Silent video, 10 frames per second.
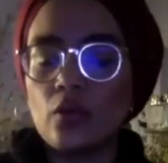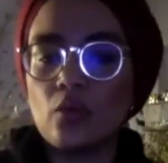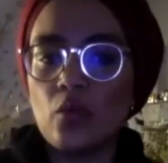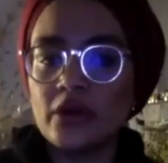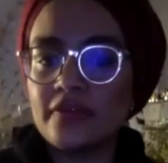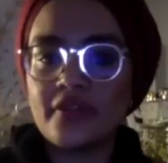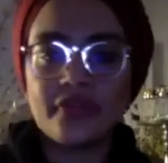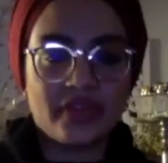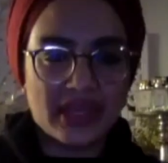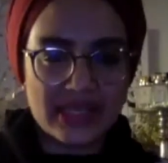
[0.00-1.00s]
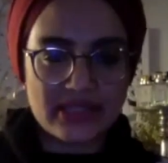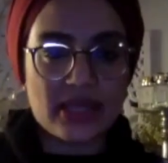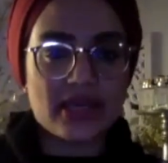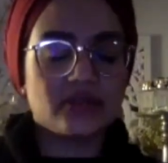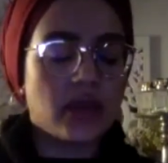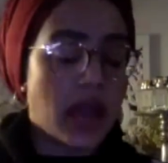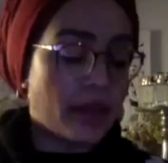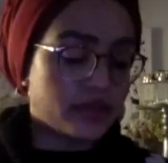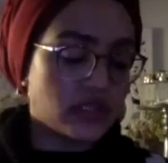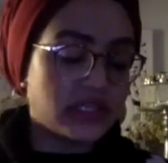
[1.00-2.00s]
one of the things that's
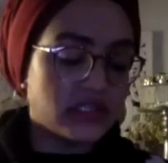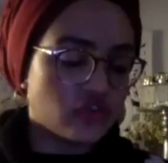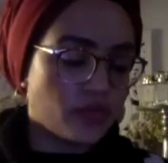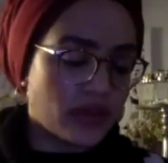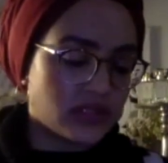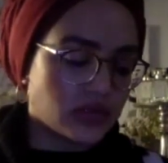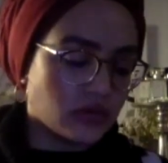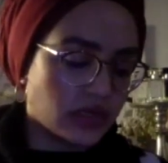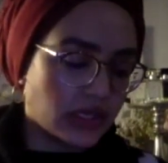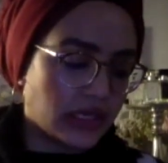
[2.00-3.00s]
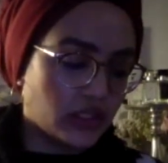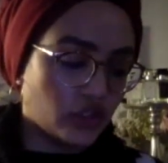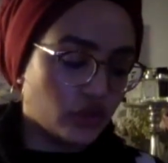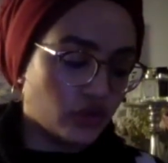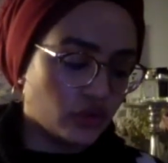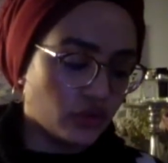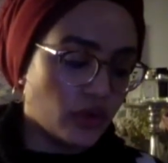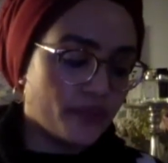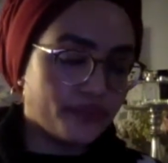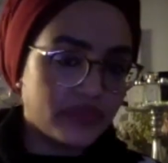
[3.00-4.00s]
absolutely instrumental in you
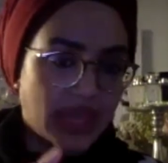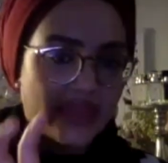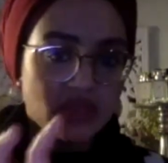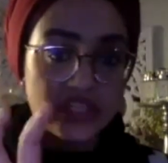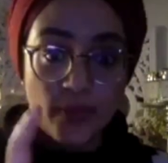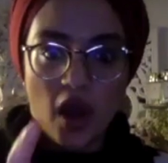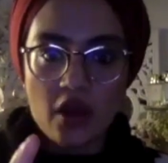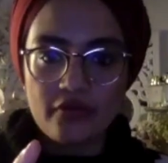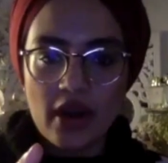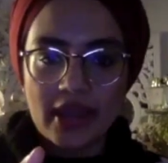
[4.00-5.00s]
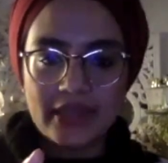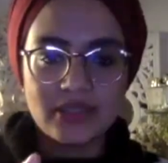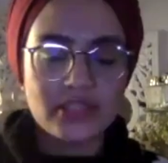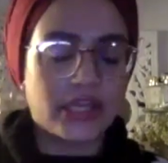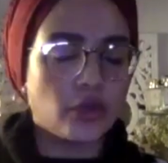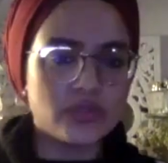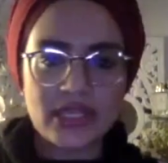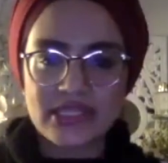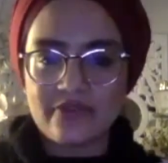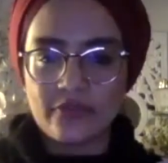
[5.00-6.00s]
getting this part right, I always
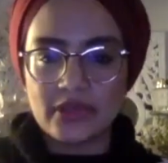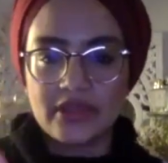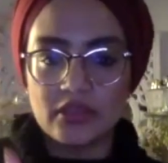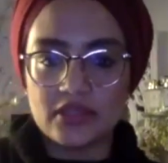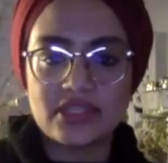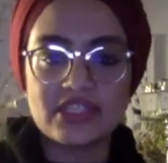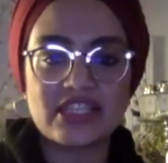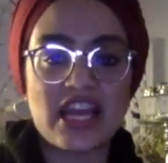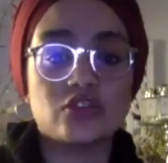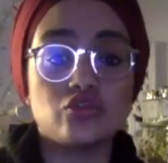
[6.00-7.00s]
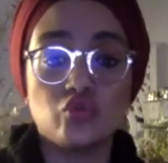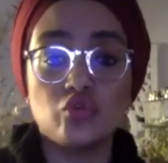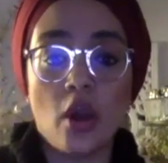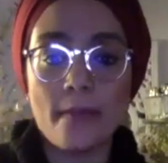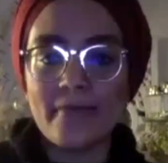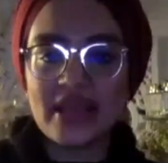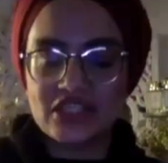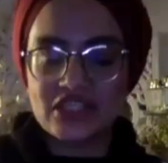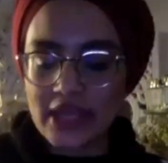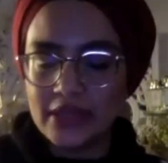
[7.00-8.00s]
say to everybody that does this task, do not
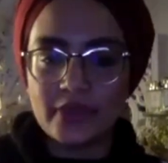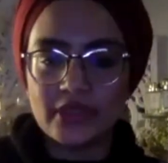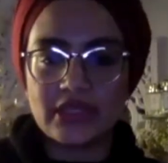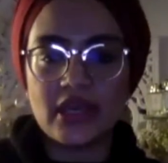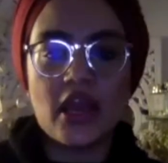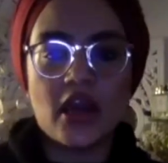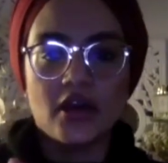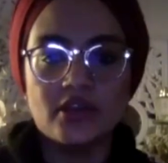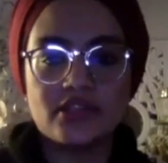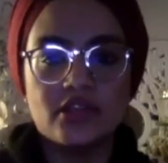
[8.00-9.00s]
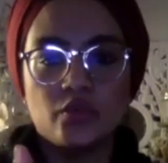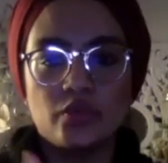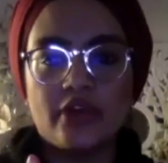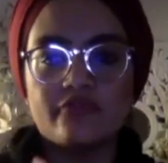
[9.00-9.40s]
message anybody until we have